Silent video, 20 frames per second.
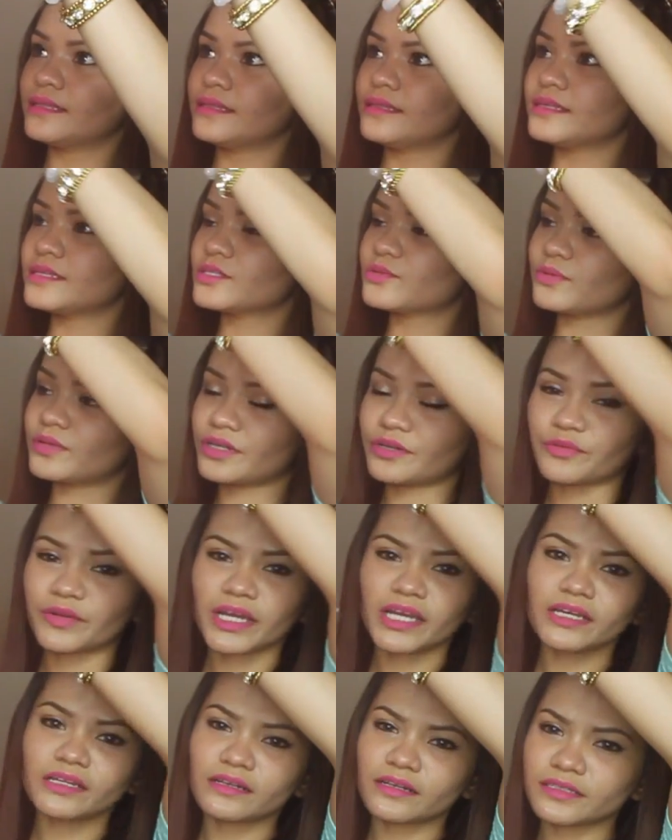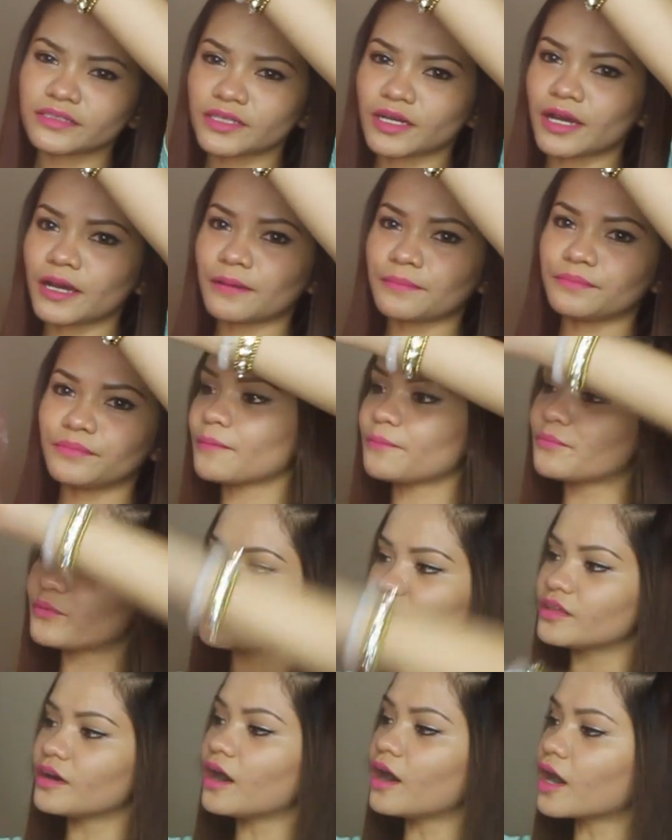This one, a regular top but
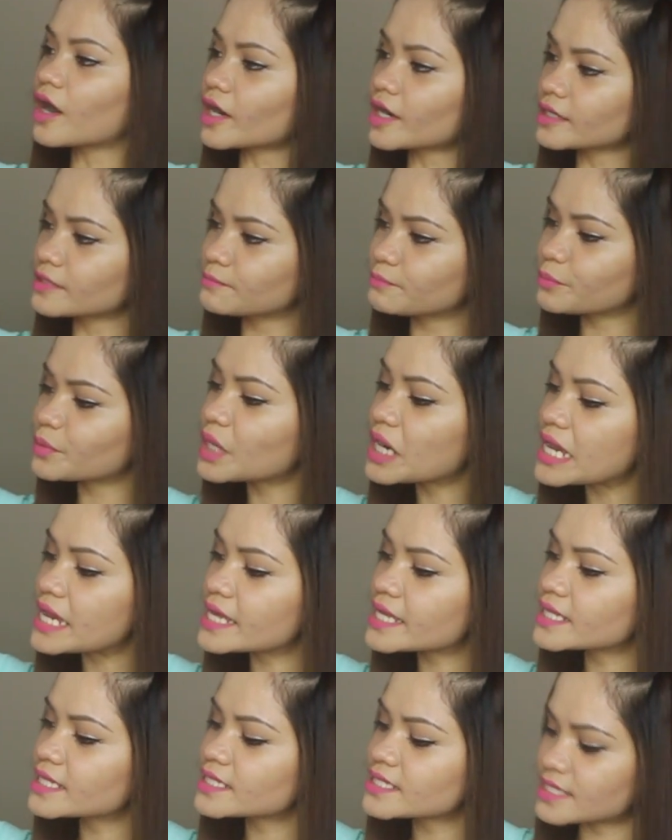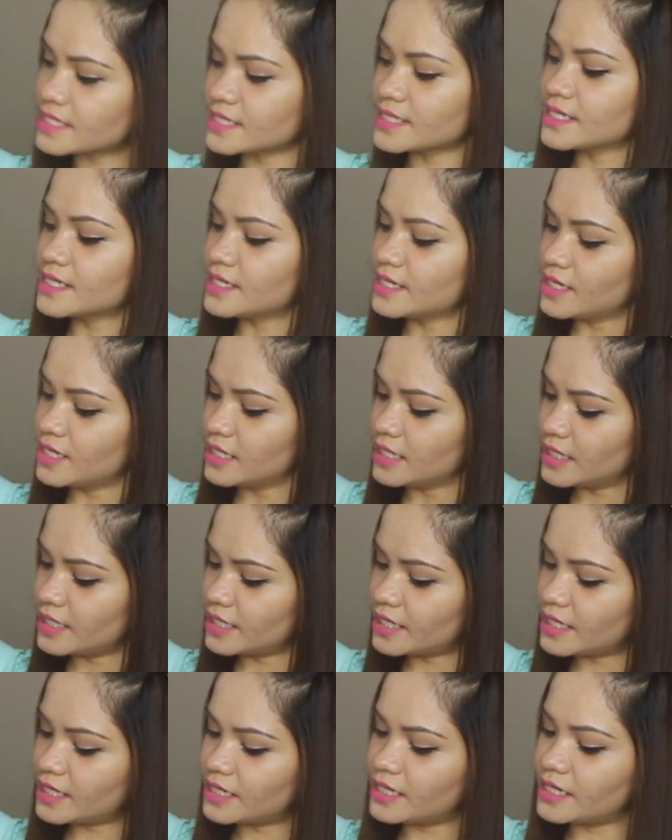with heart prints
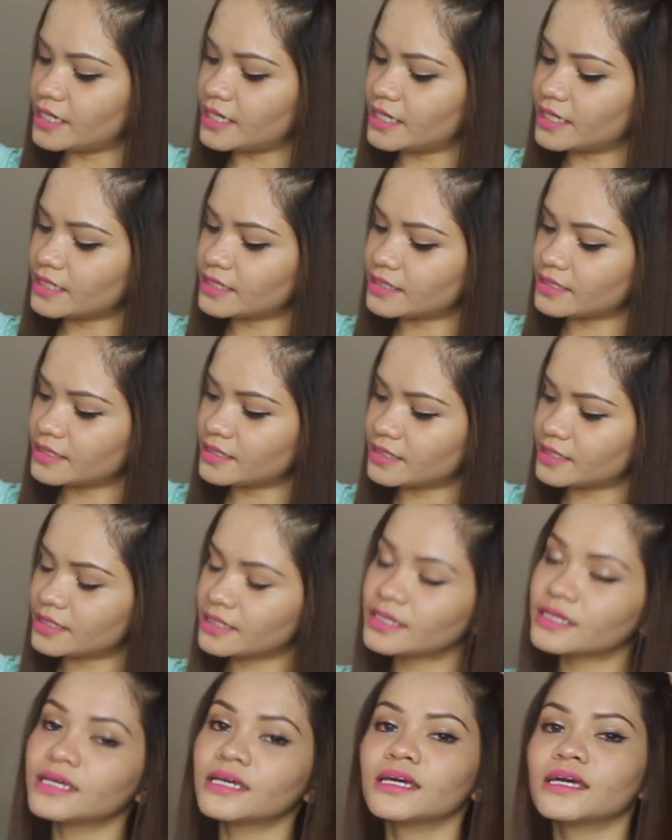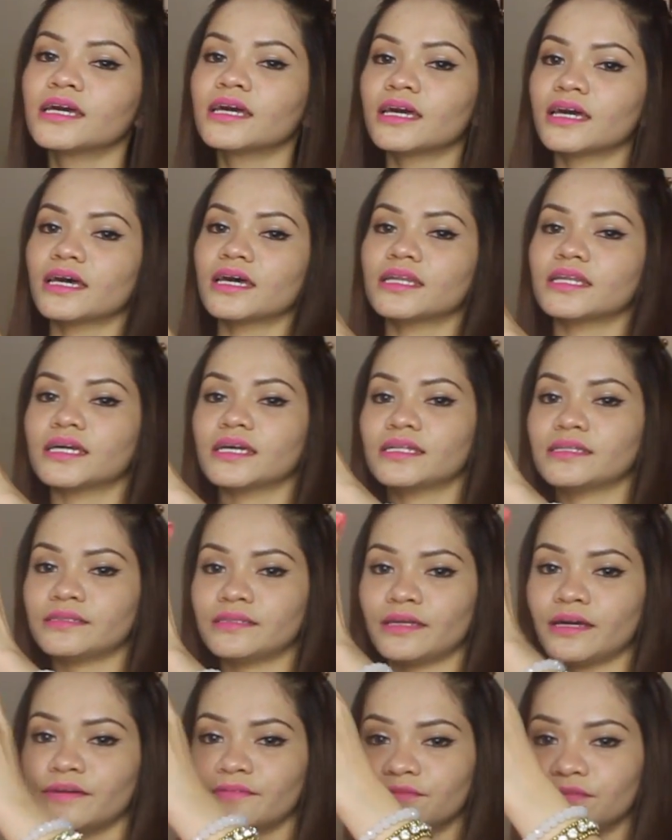in it.
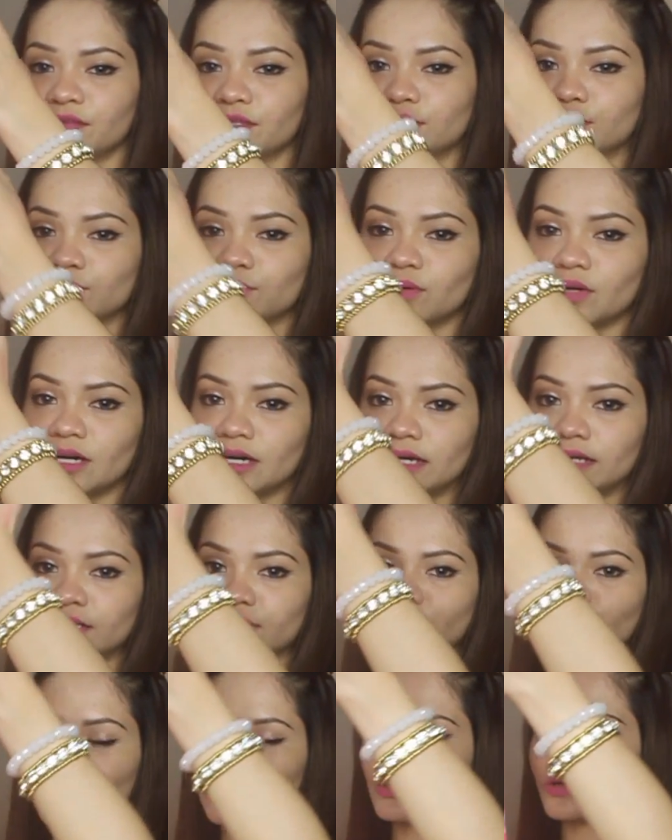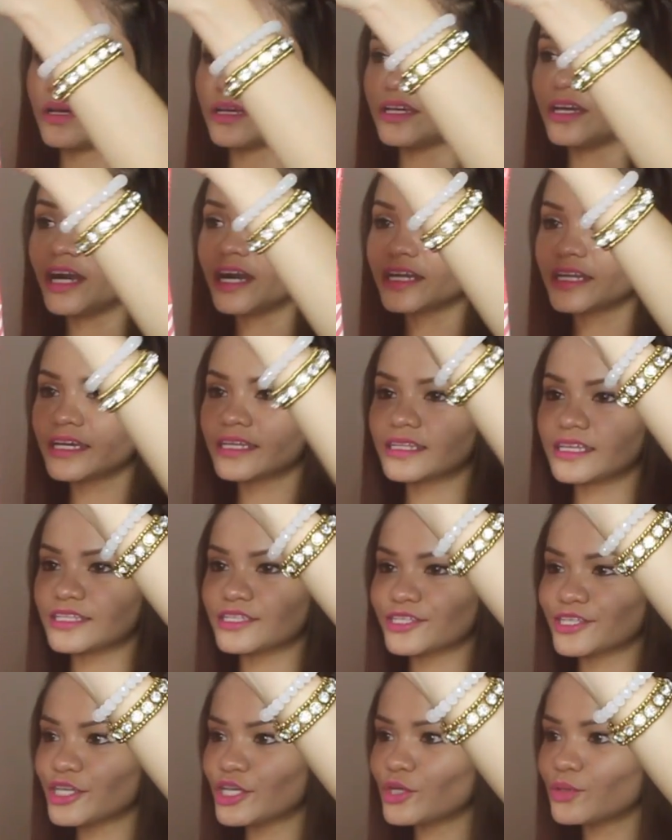Love this one, so I got it.
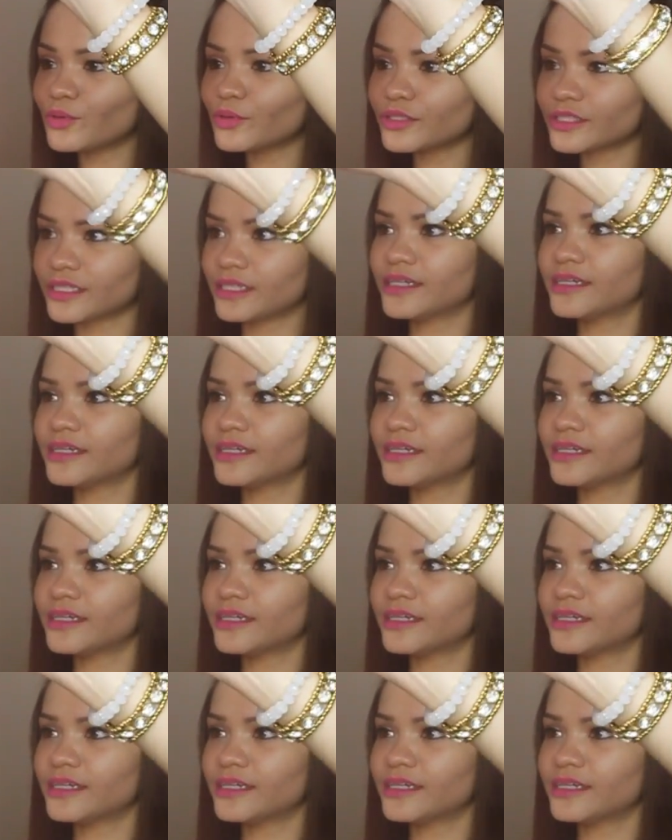It's cute.